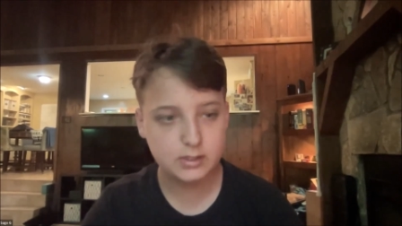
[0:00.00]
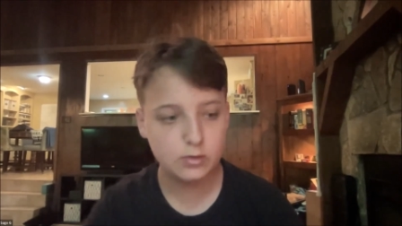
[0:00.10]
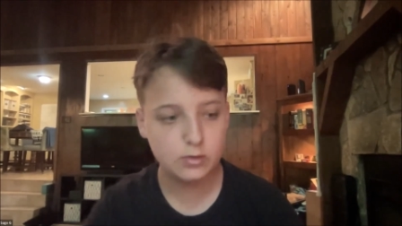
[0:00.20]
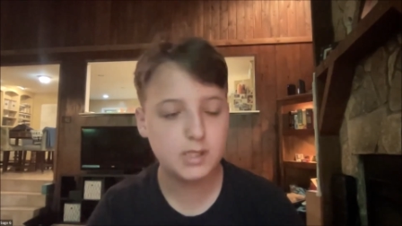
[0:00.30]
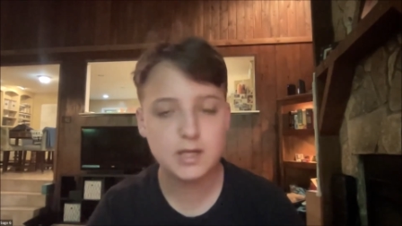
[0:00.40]

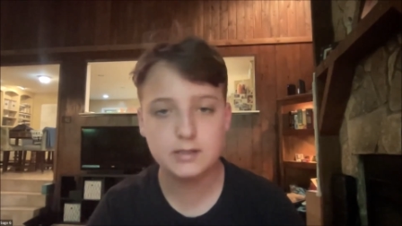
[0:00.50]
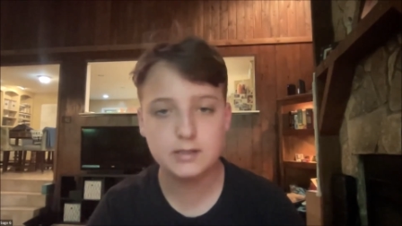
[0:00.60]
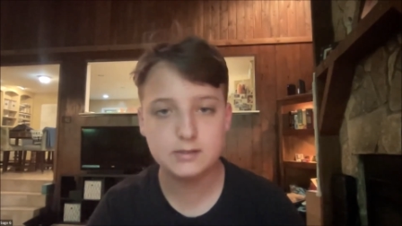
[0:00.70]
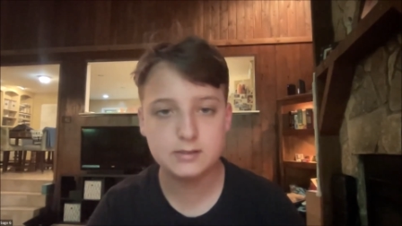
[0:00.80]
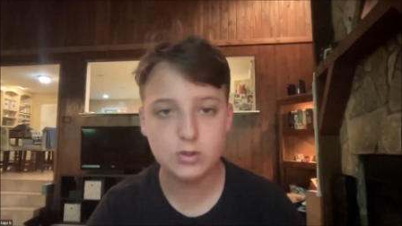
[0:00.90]
because they were
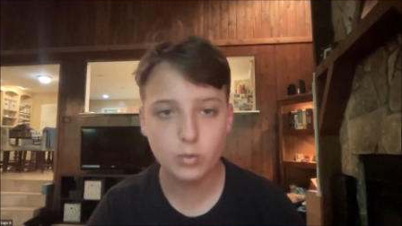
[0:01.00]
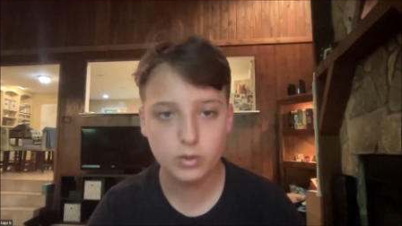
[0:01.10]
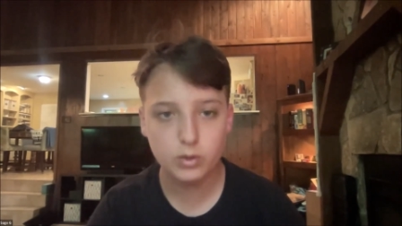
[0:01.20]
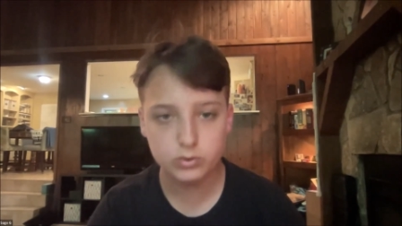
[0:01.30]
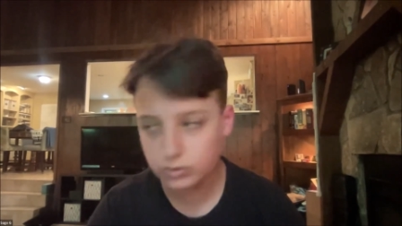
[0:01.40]
beginning to
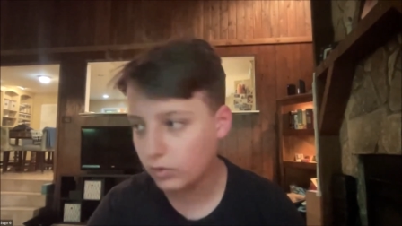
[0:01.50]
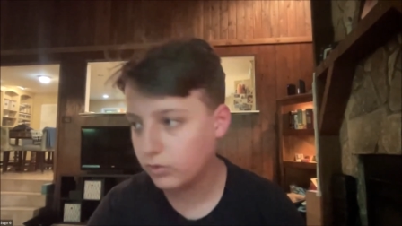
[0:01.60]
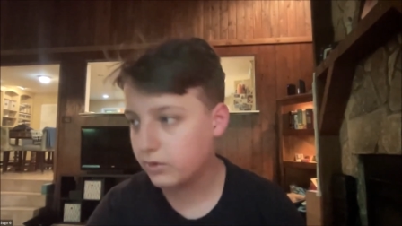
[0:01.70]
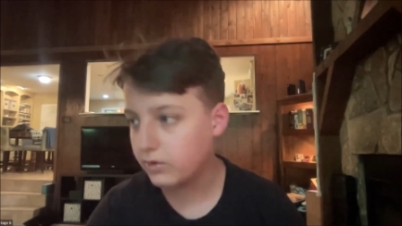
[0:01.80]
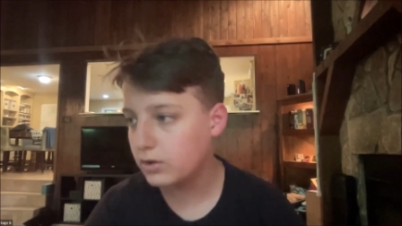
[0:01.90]
see the real
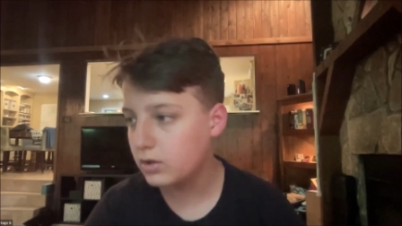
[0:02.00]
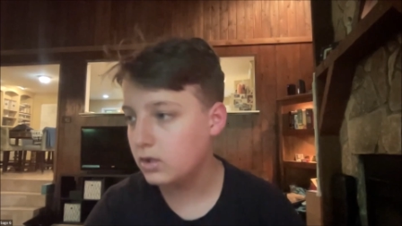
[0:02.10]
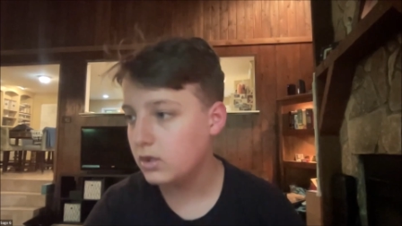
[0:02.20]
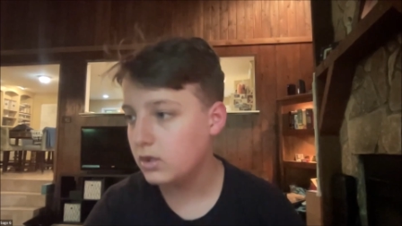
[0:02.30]
truth,